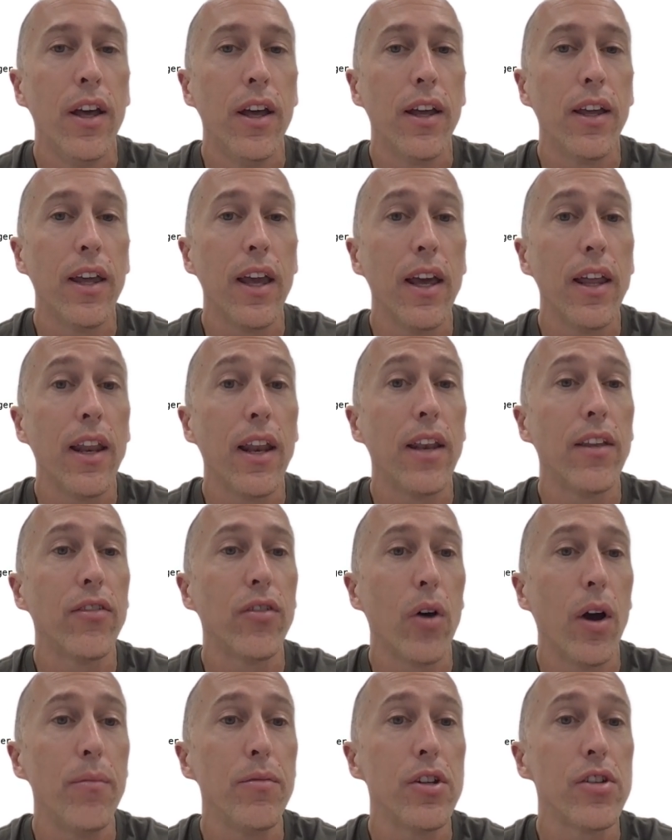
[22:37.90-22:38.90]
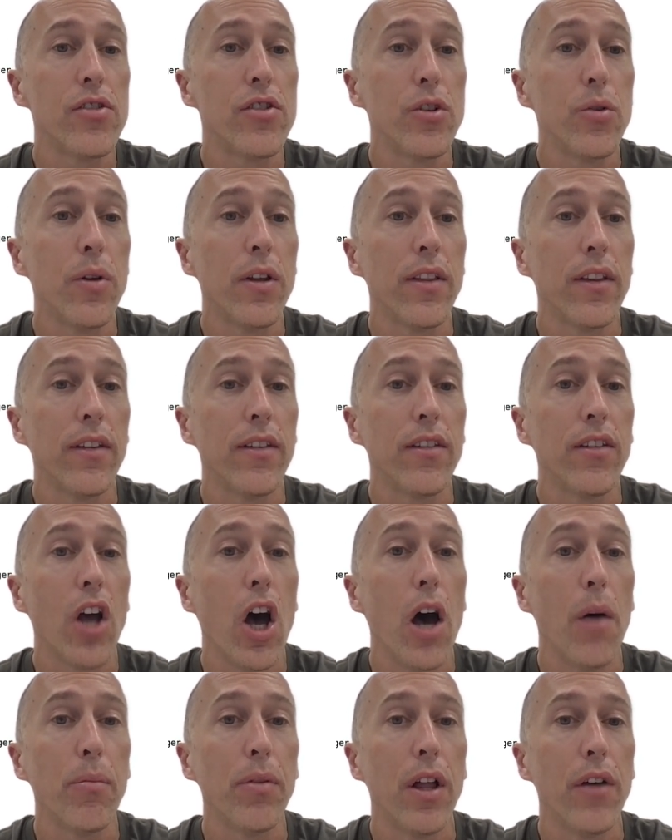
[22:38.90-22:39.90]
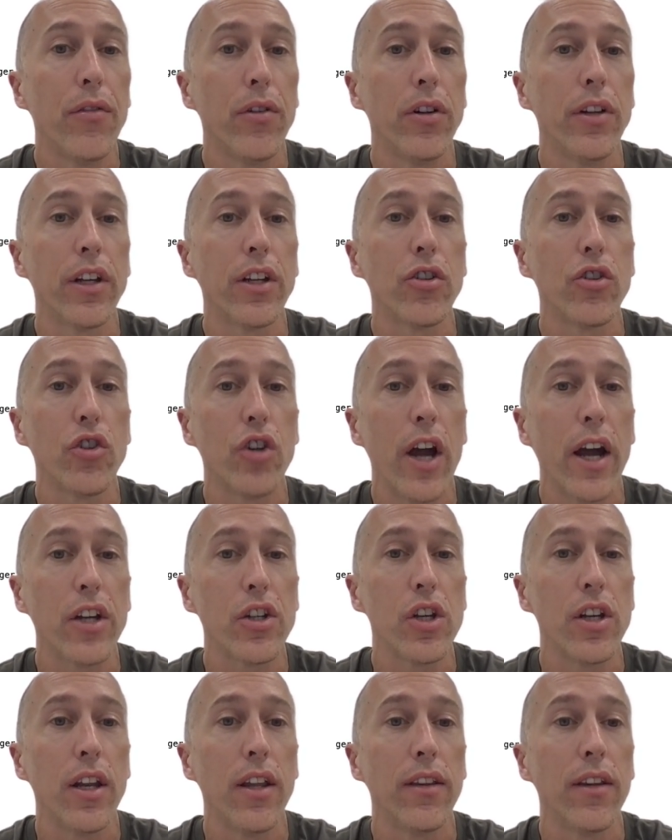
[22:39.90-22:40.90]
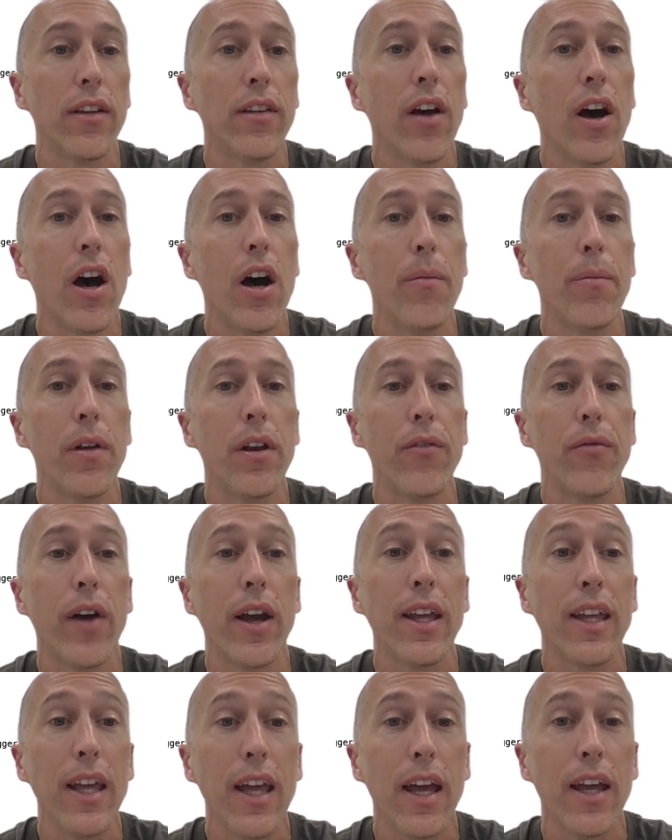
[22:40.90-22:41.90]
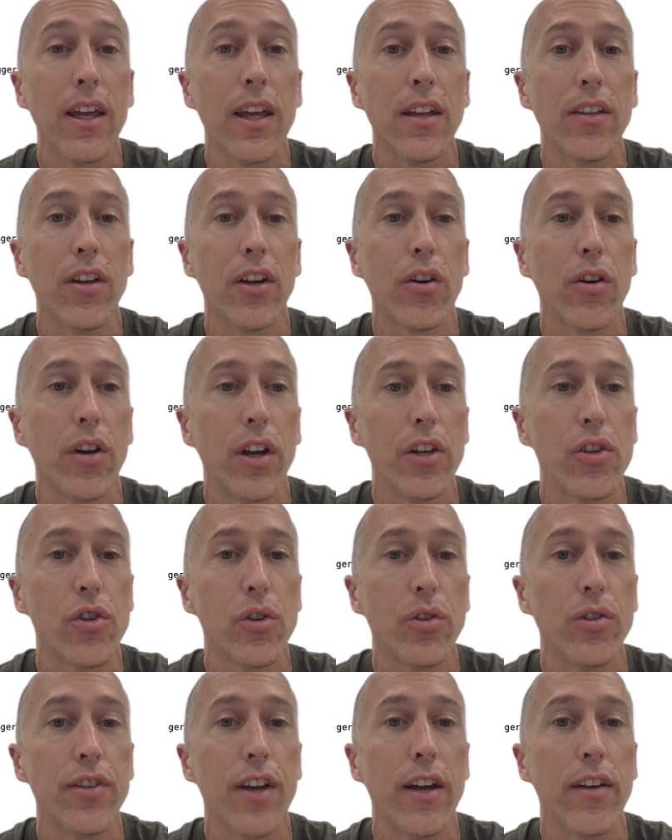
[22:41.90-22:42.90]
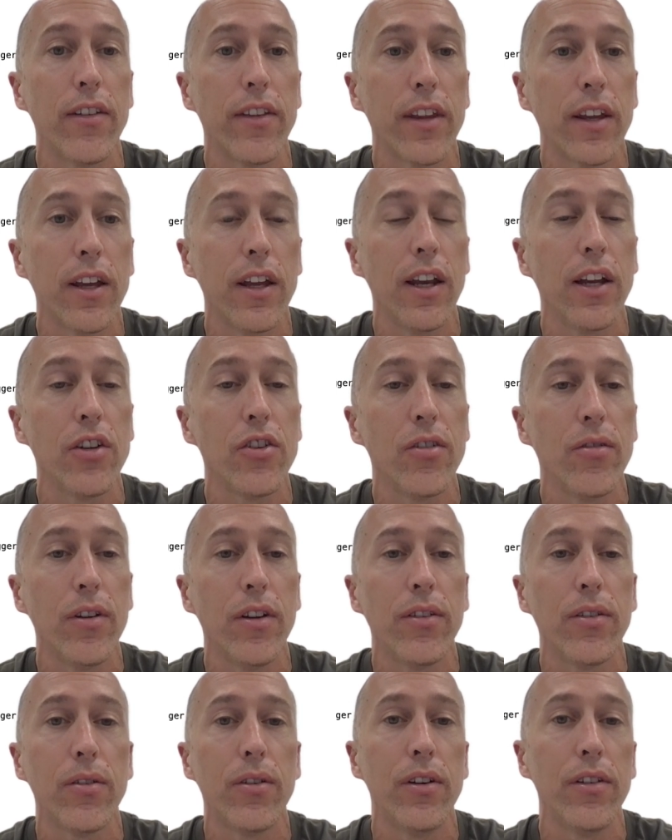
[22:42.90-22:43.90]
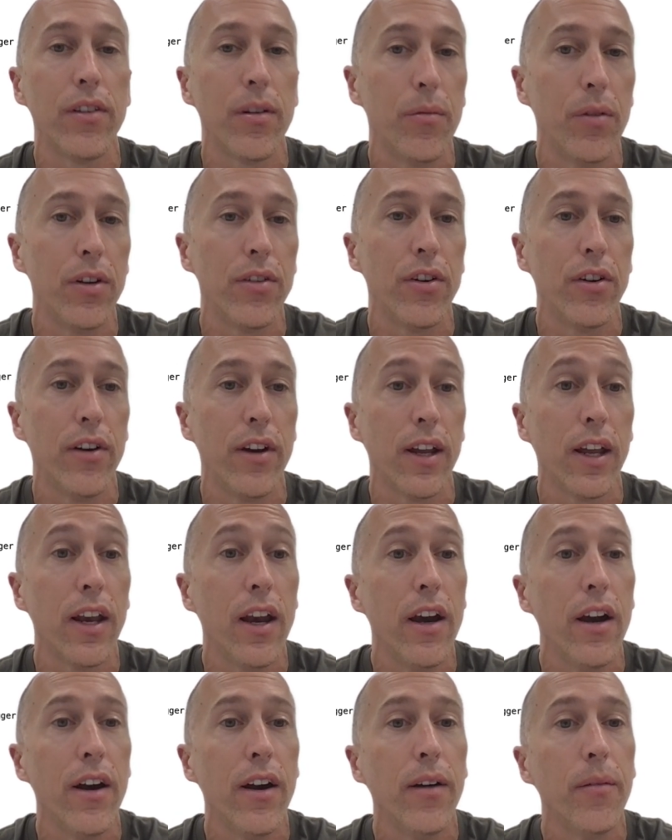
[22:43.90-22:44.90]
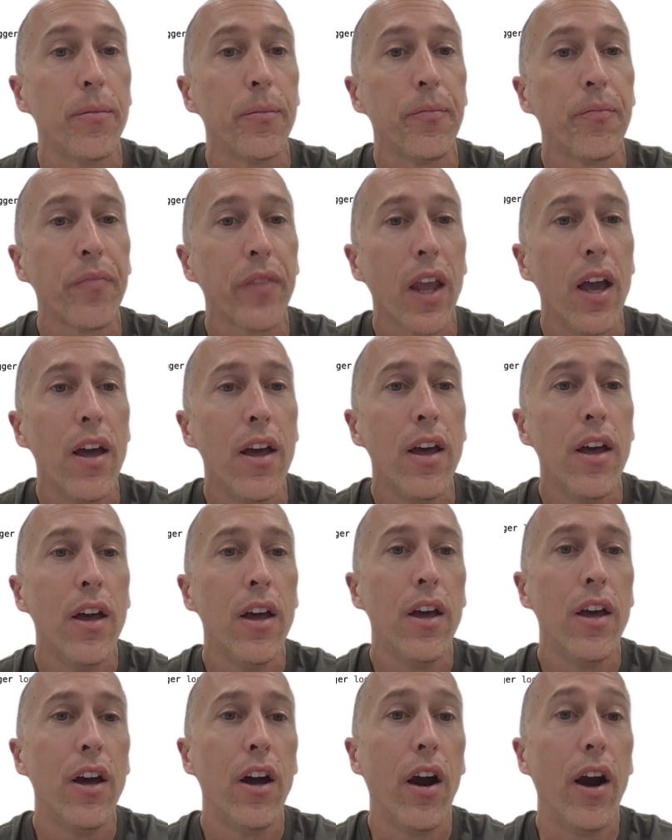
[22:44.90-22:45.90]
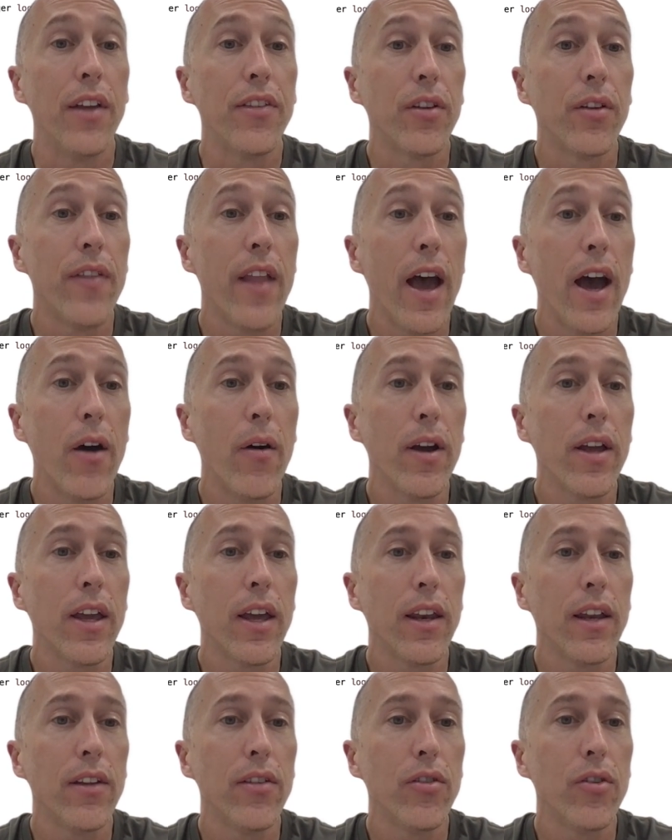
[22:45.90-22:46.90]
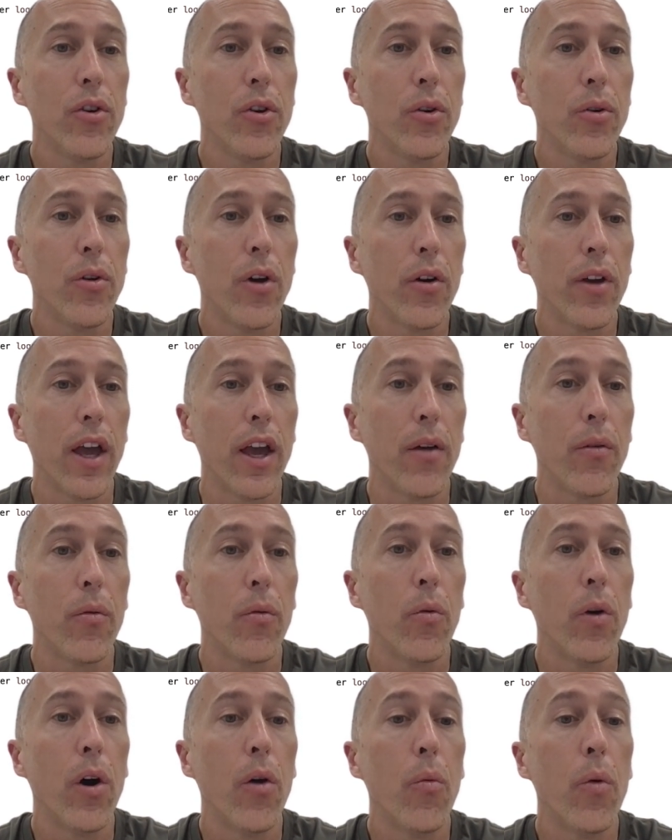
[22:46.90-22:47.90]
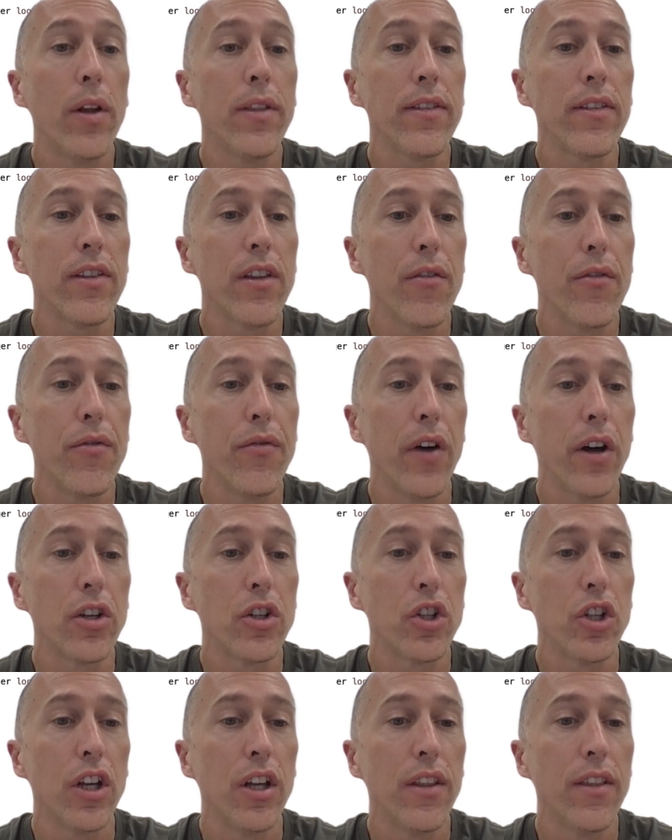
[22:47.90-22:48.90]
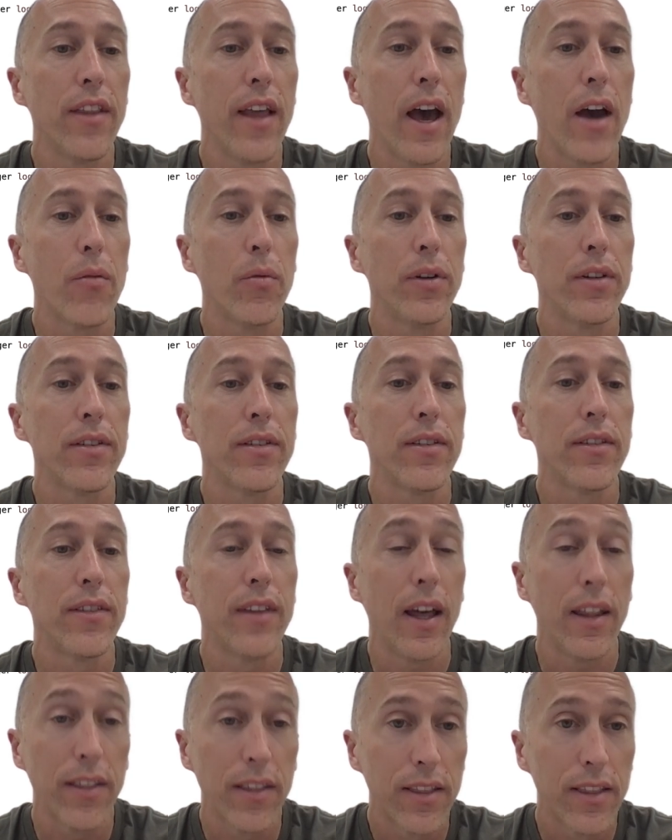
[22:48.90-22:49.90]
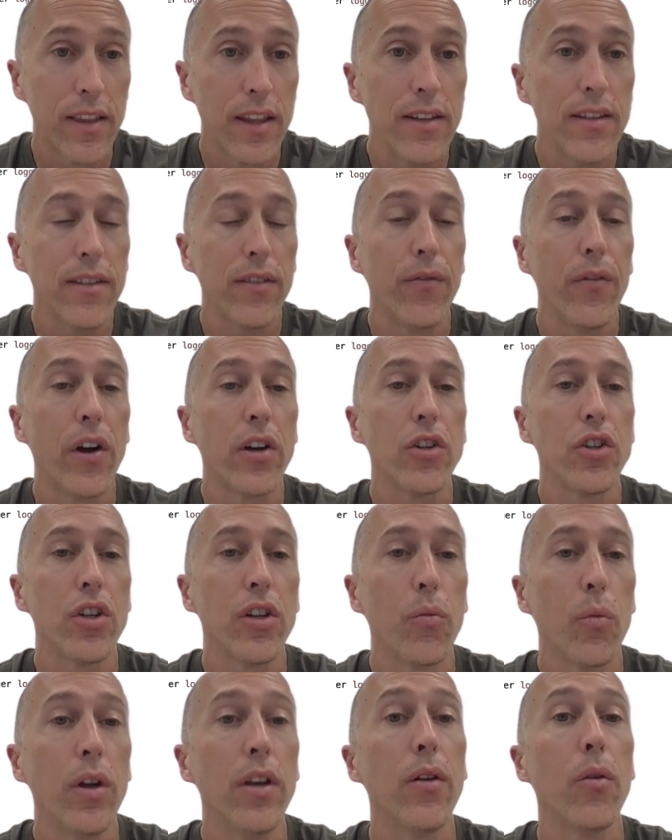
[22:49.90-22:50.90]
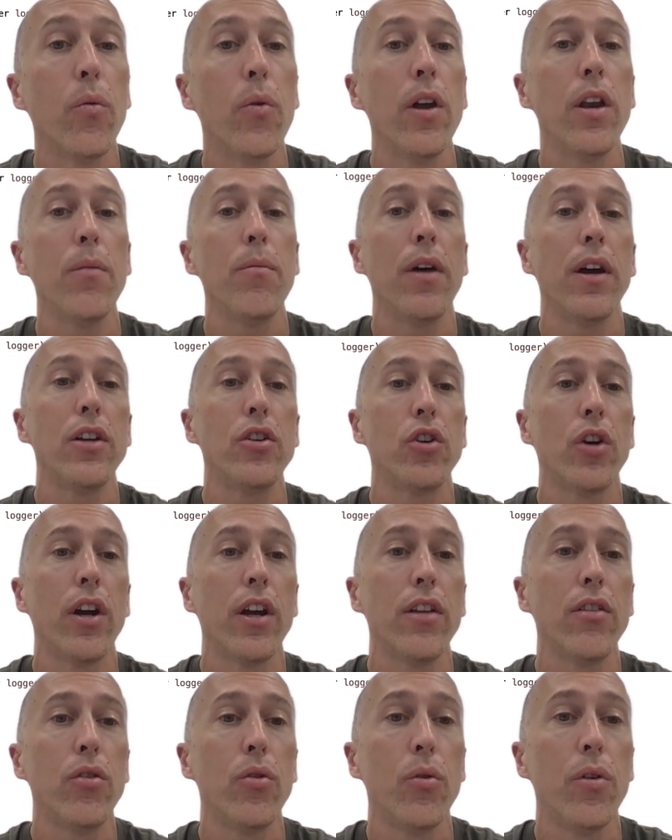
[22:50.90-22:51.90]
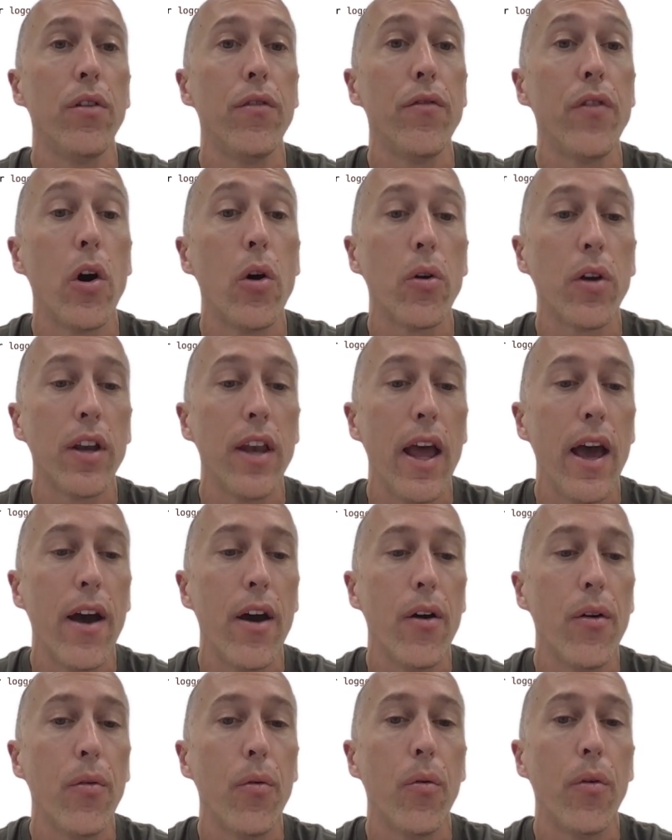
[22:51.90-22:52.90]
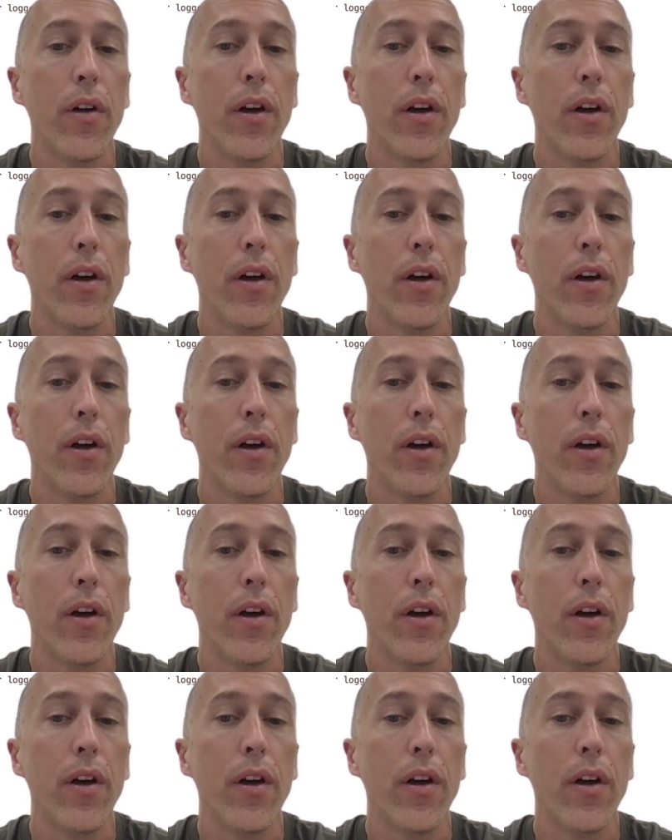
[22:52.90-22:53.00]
get. And so I'm just doing this top level extraction at the top, and if I can't get the credentials out of the connection resource, I'm returning an error. All right, so now I get into, okay, well, what's the function this function, what am I trying to invoke now